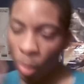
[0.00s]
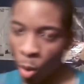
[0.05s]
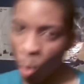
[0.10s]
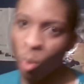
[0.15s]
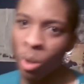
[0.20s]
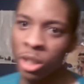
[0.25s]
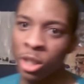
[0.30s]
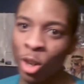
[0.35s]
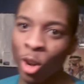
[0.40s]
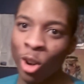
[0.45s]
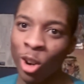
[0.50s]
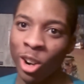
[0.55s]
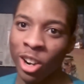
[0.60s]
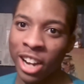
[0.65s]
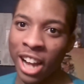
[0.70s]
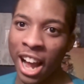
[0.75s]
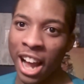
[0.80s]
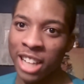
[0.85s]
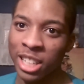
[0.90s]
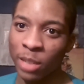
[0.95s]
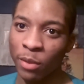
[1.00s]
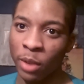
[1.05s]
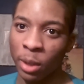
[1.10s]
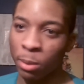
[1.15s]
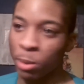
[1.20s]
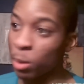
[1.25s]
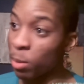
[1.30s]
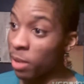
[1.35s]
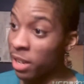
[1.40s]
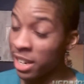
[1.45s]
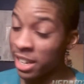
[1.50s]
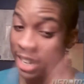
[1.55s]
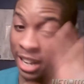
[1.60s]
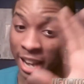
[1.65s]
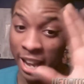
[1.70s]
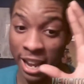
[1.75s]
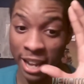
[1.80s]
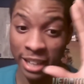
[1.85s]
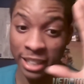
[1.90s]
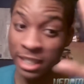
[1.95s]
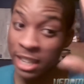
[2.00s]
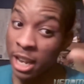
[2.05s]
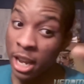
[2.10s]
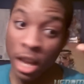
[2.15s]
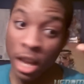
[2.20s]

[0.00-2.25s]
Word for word: What's going on, guys? I'm Venom Tumain, and